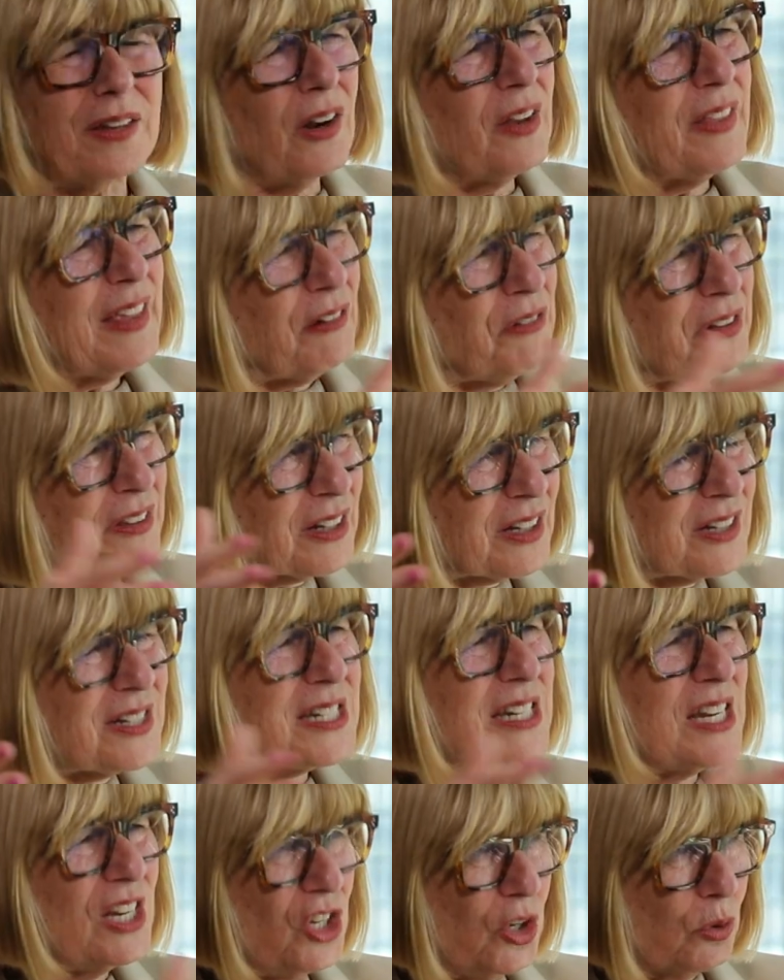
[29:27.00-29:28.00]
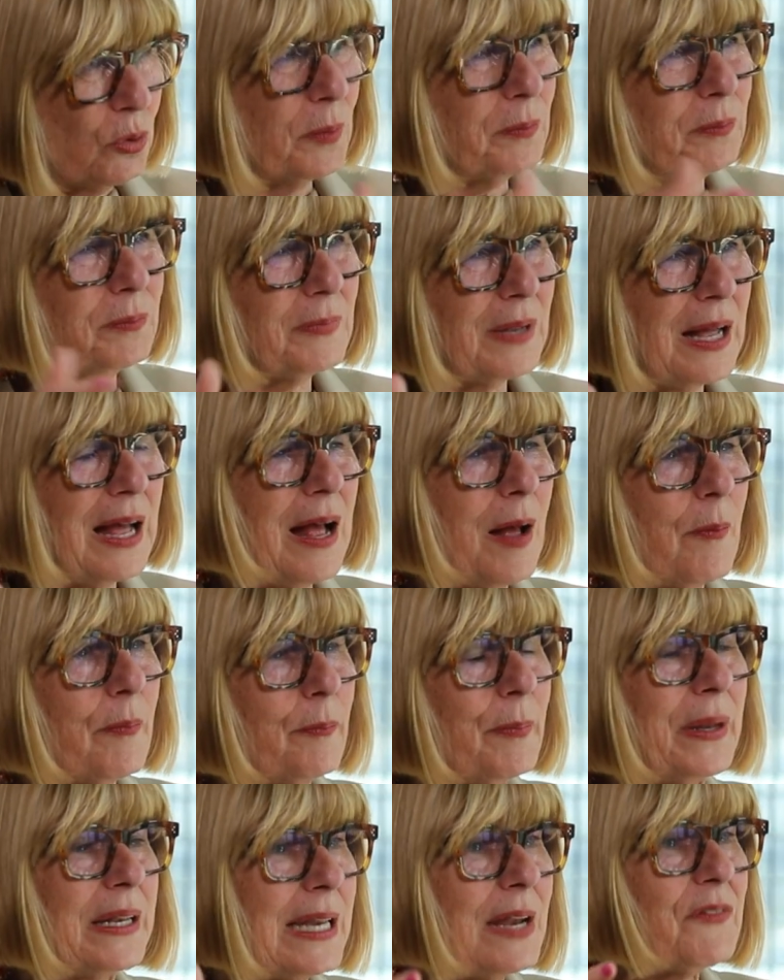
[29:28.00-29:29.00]
there is a continuum,
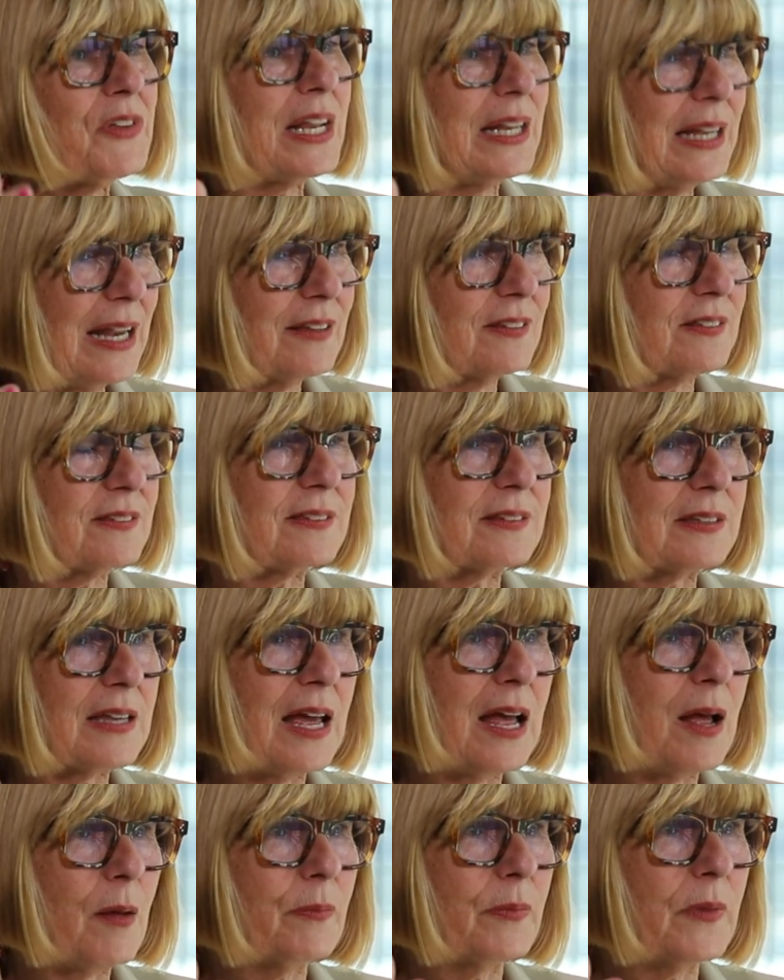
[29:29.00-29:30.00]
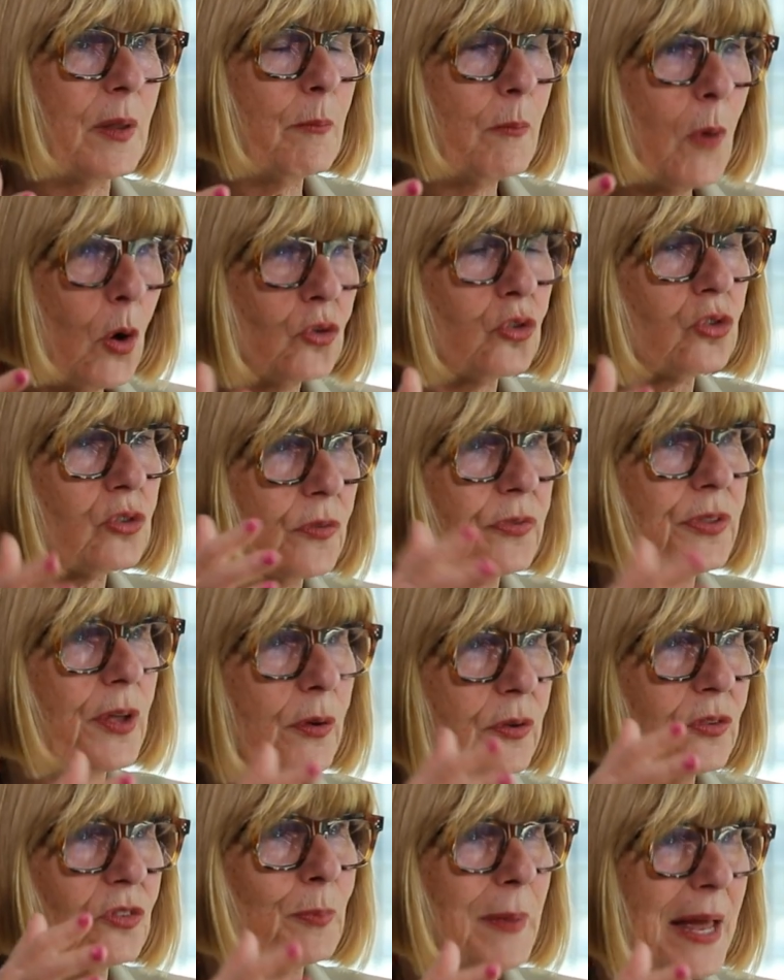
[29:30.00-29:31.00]
but nevertheless, most of
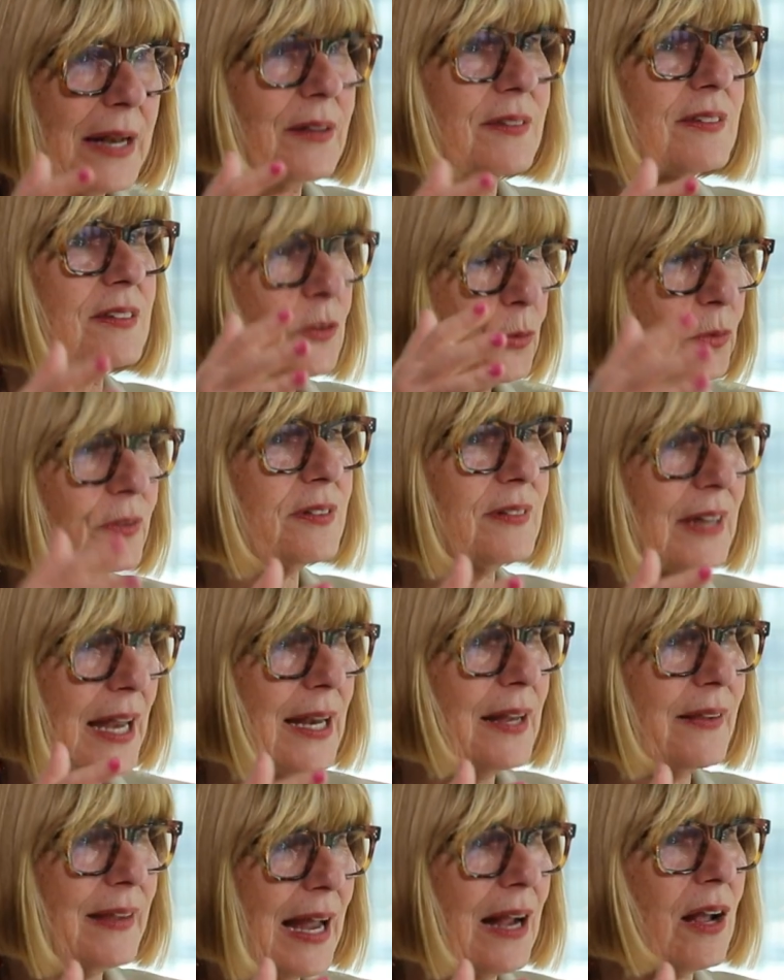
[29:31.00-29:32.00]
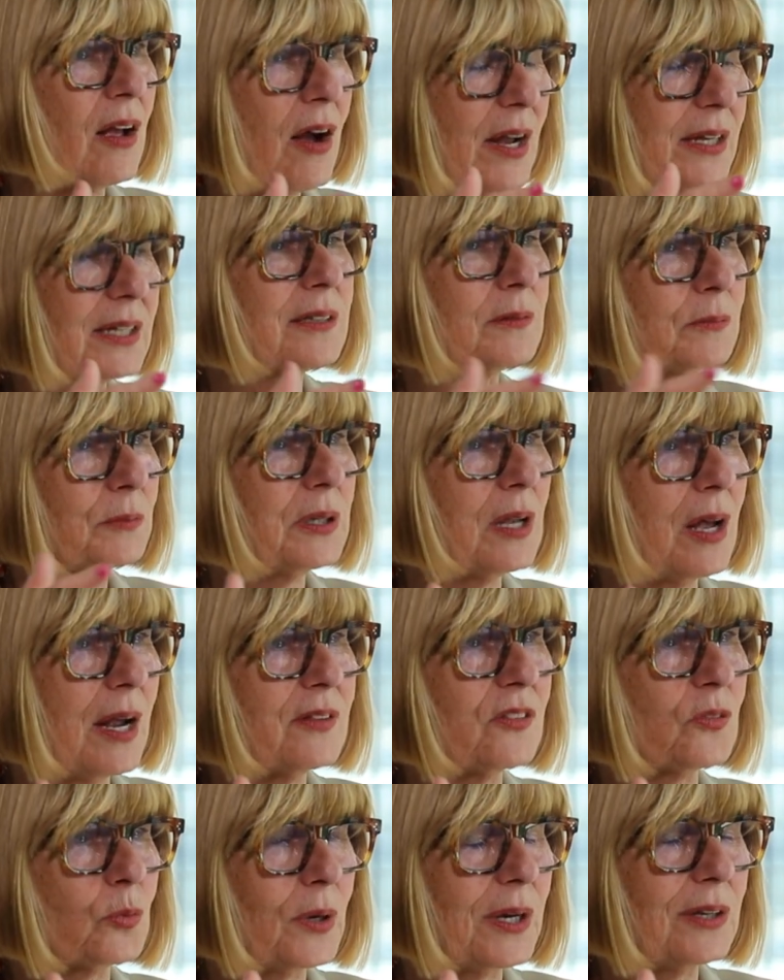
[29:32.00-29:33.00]
those matters still stay in that guided
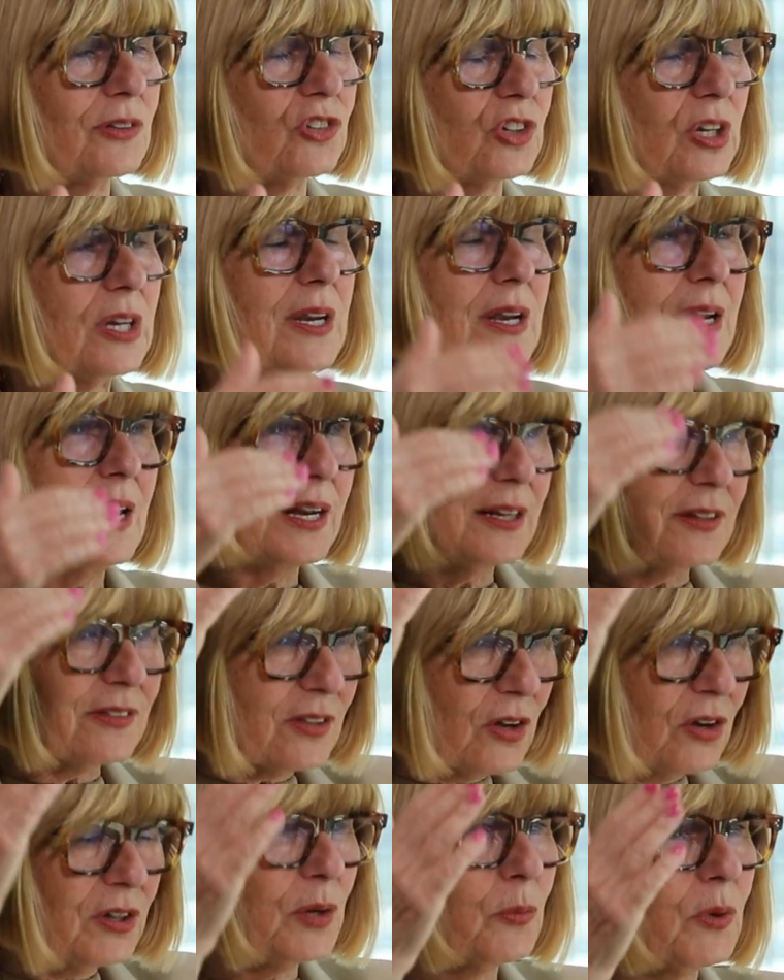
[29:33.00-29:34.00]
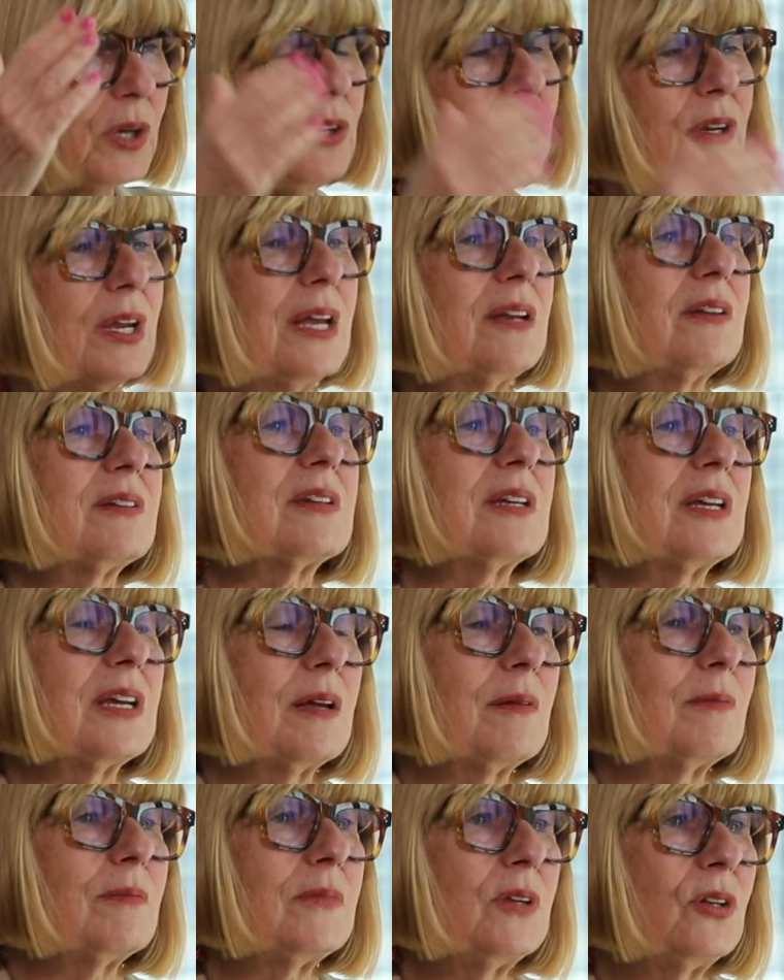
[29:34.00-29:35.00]
compliance wedge, and it's only when you get,
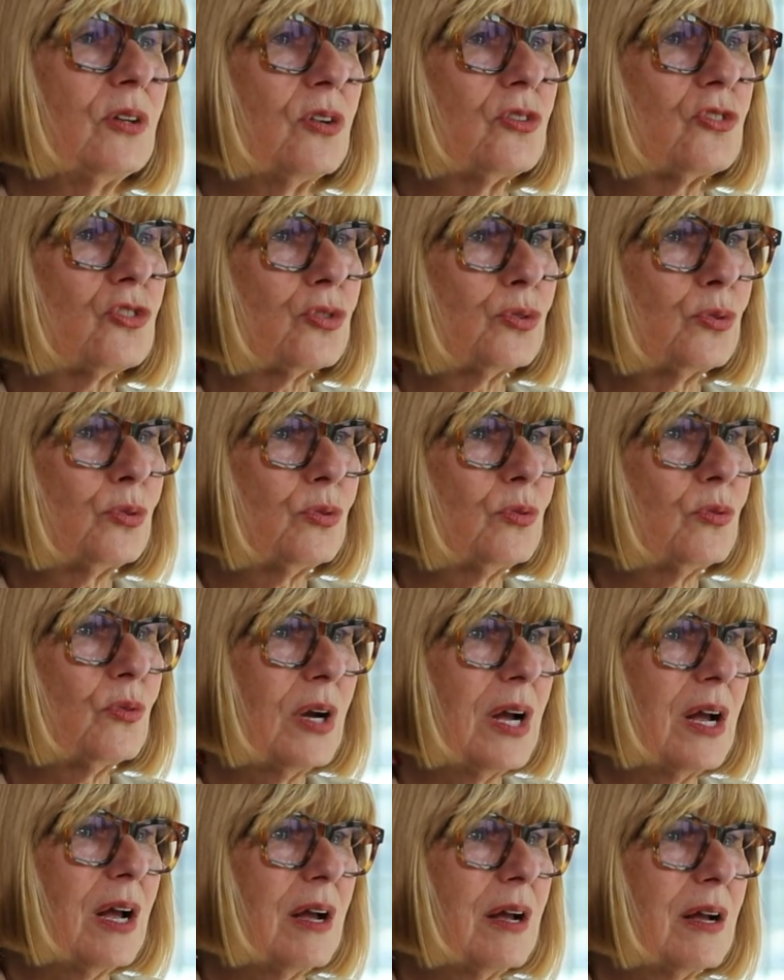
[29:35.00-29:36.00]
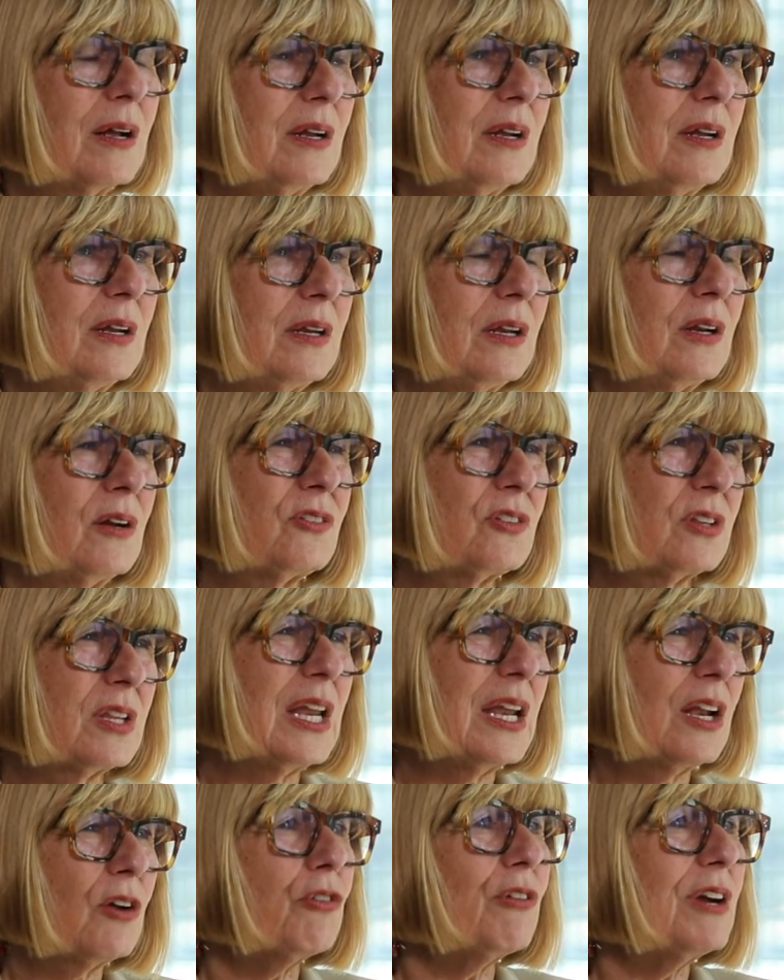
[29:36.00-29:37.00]
to
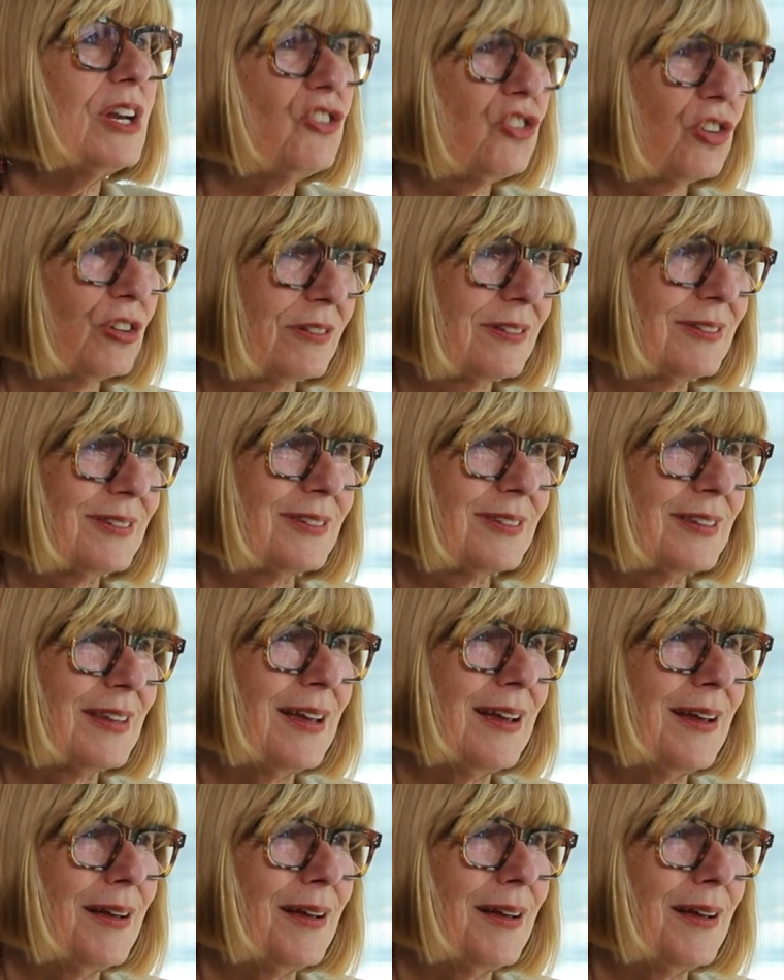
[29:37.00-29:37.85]
the egregious